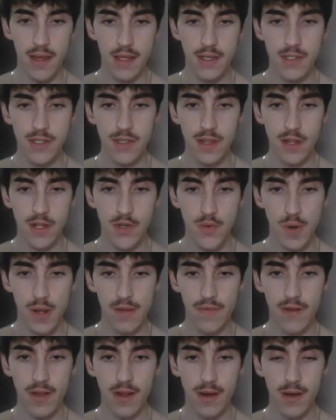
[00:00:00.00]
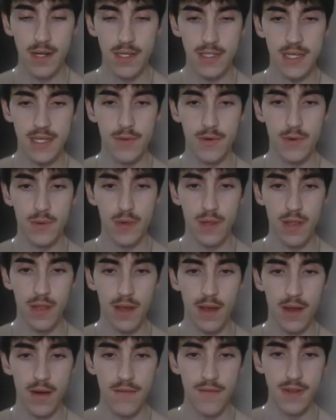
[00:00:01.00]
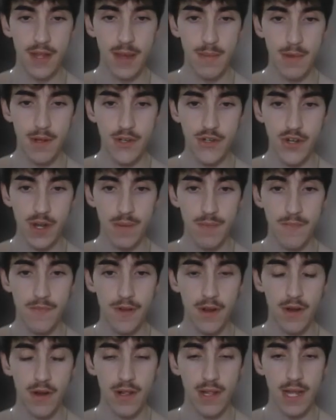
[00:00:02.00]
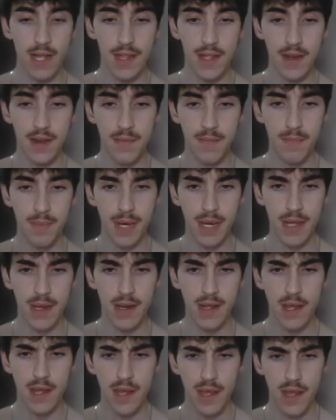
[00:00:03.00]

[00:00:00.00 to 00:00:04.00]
Sludge Wave here that would do a lot of damage. I'm very glad they didn't bait.